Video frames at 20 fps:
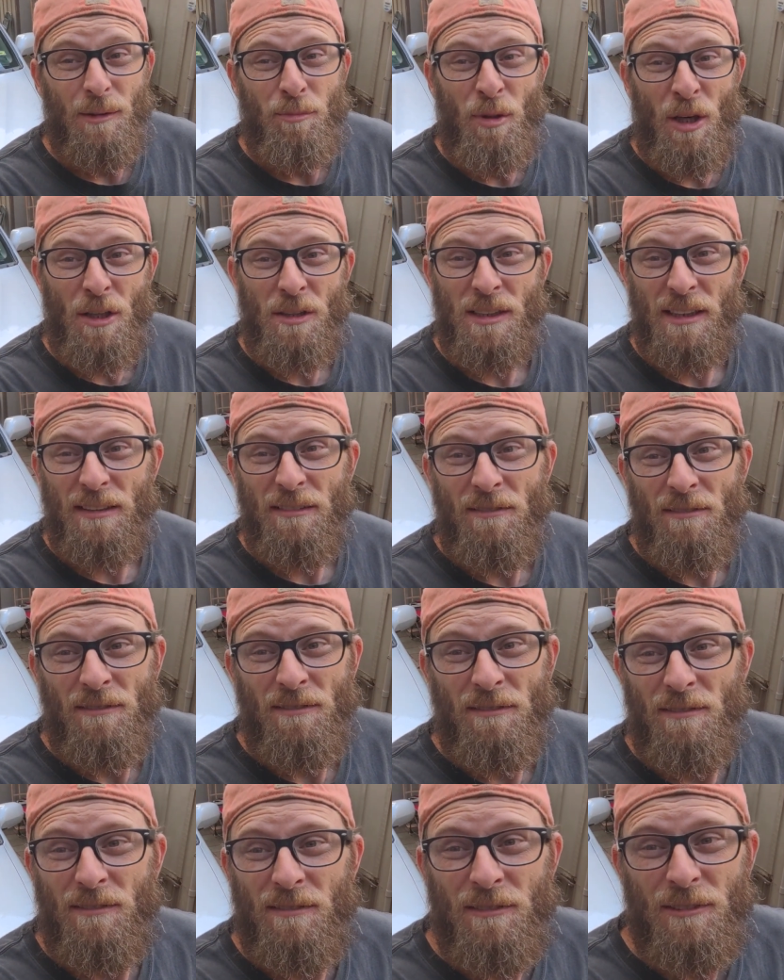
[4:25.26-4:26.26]
person
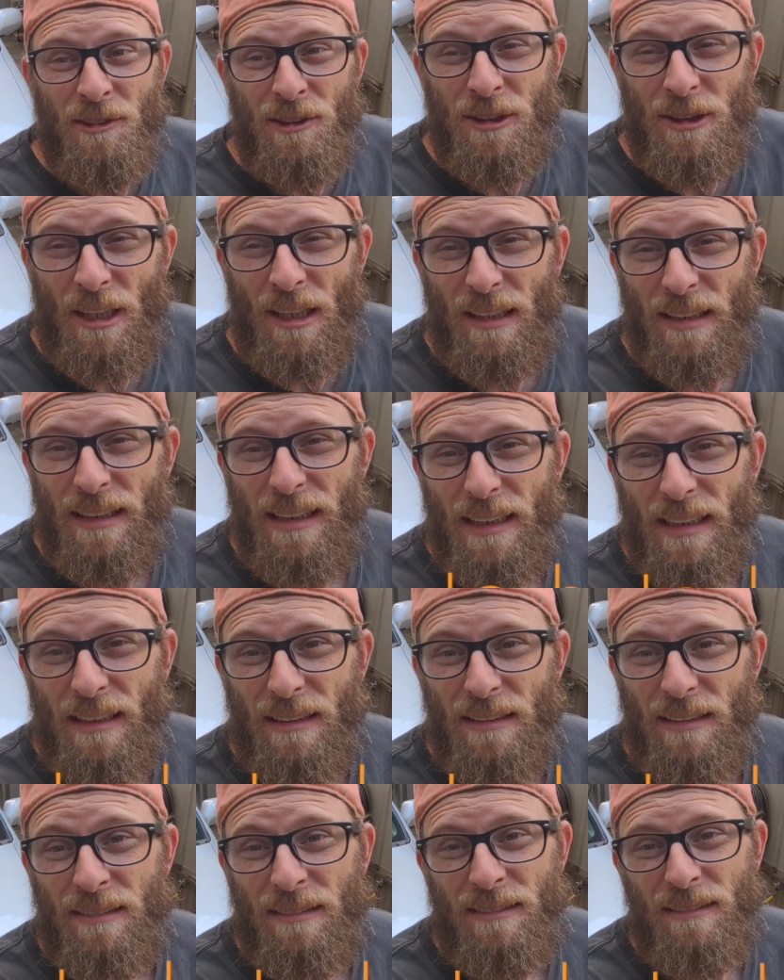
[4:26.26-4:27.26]
trying to
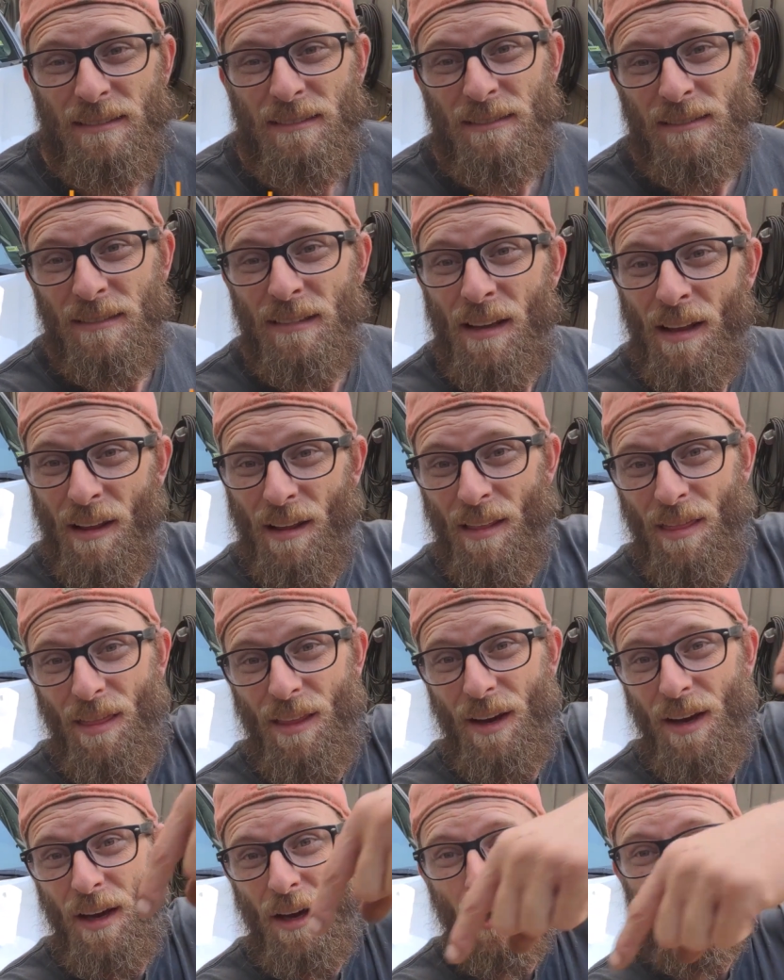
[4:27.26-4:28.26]
get
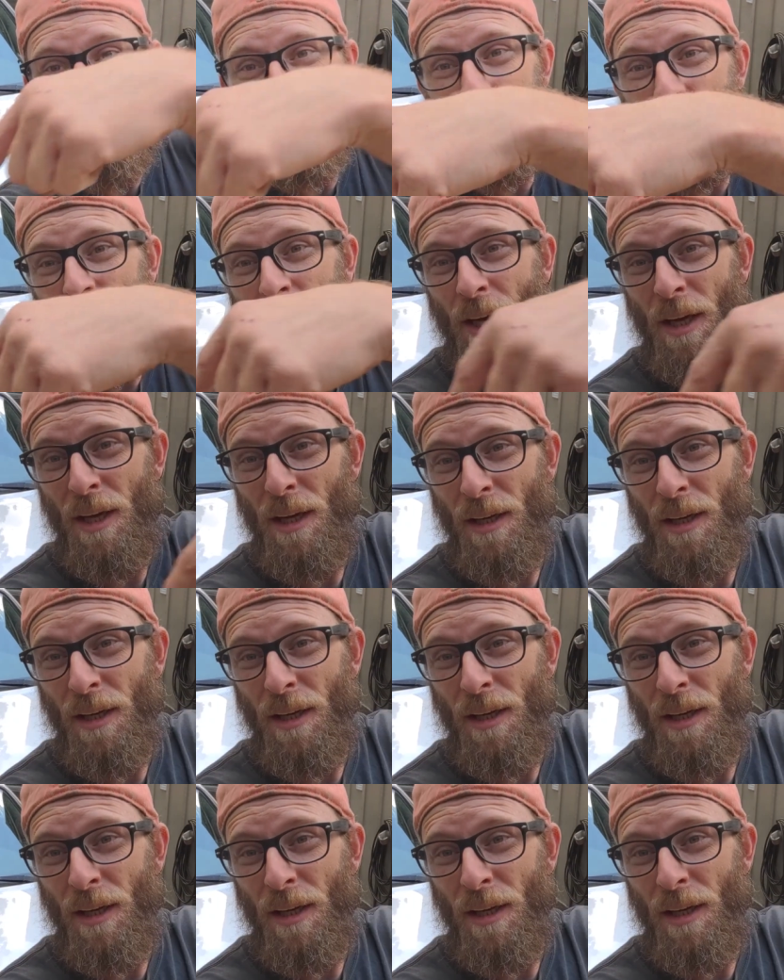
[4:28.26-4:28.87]
the code.